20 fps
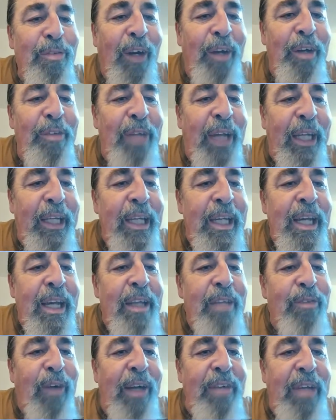as like,
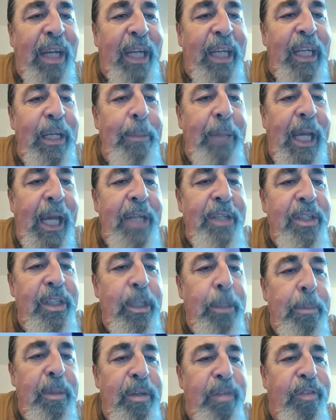as far as I can imagine,
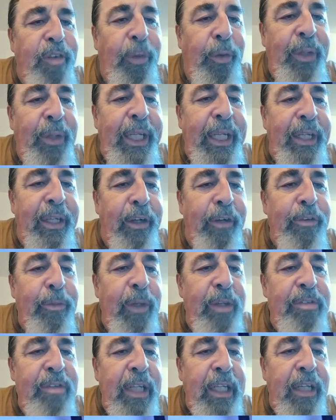you'd be folding it or
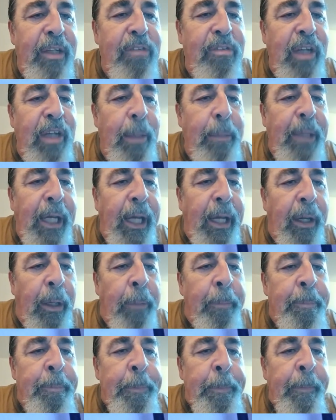twisting it somehow,
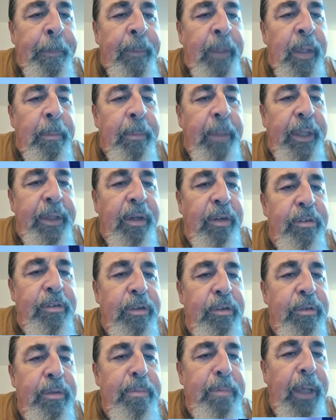but there's
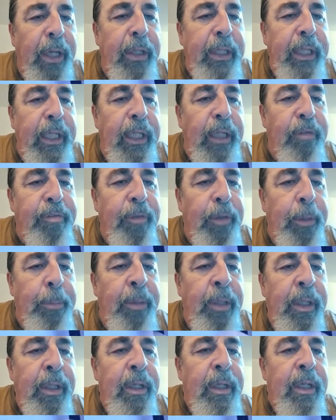just barely enough room.
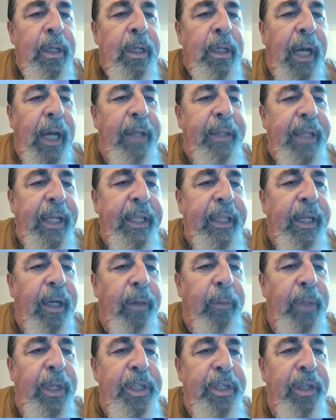I think their
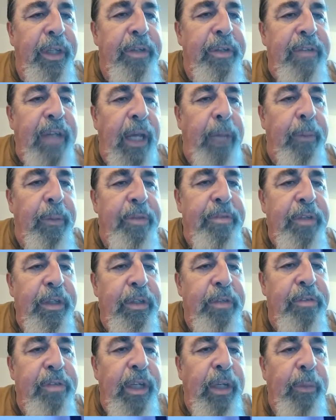original intent was to
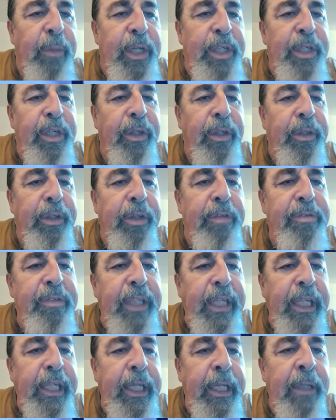use the original, the
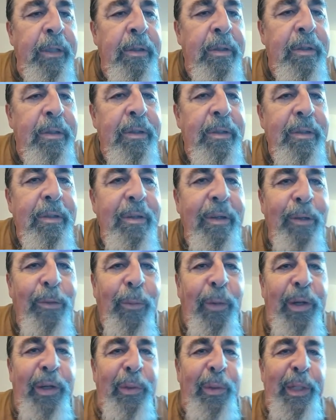skinny, a
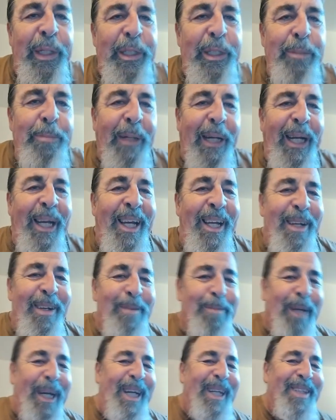quarter inch by
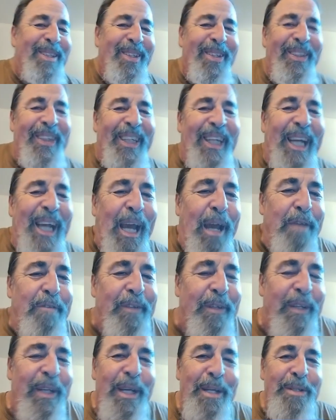by two and a half
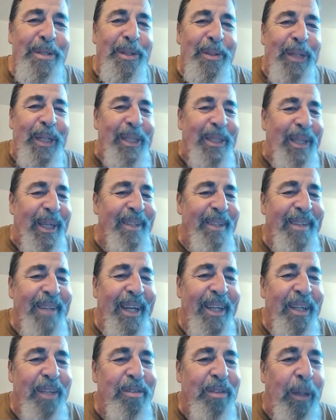inch, two inch
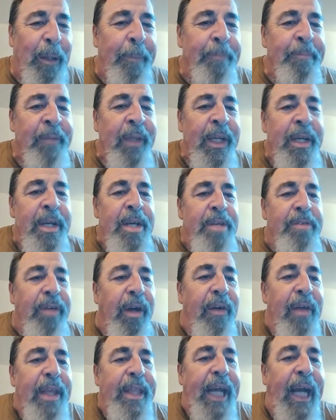antenna. So,
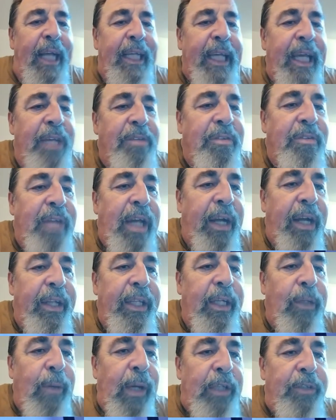so that case is out of
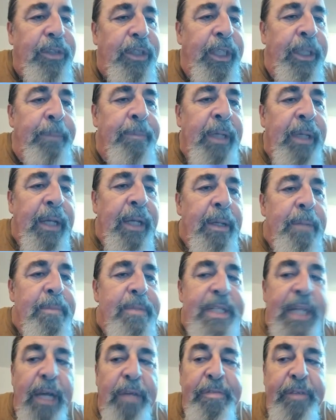the question.
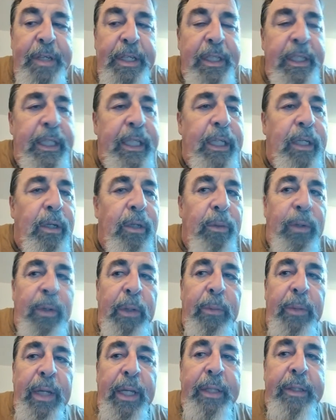Definitely
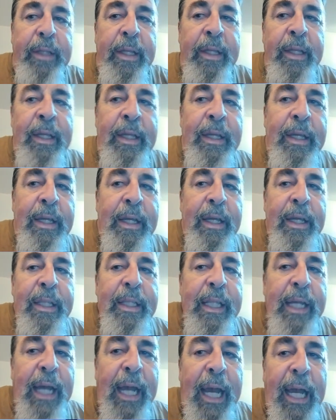going with
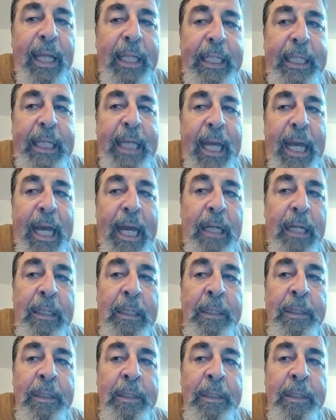the Alley Cat,